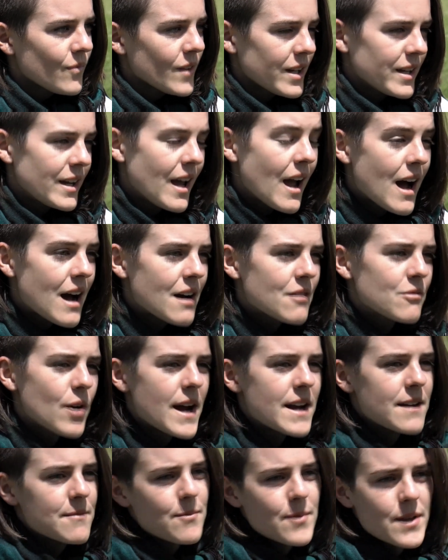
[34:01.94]
Yeah,
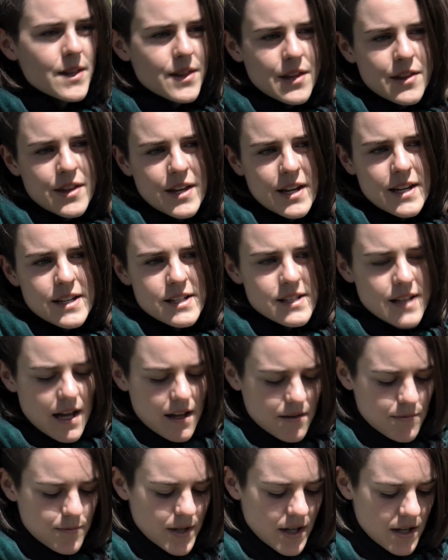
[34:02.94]
right. But the thing is
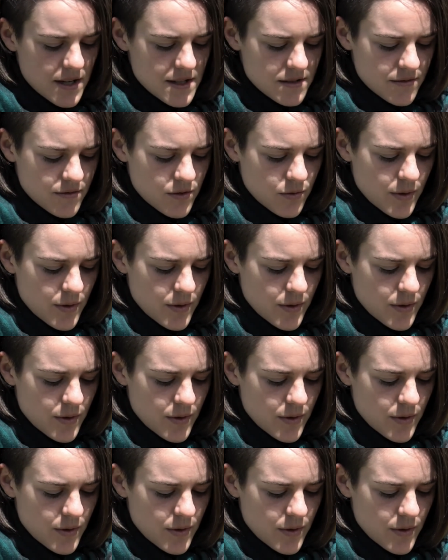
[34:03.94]
that because of the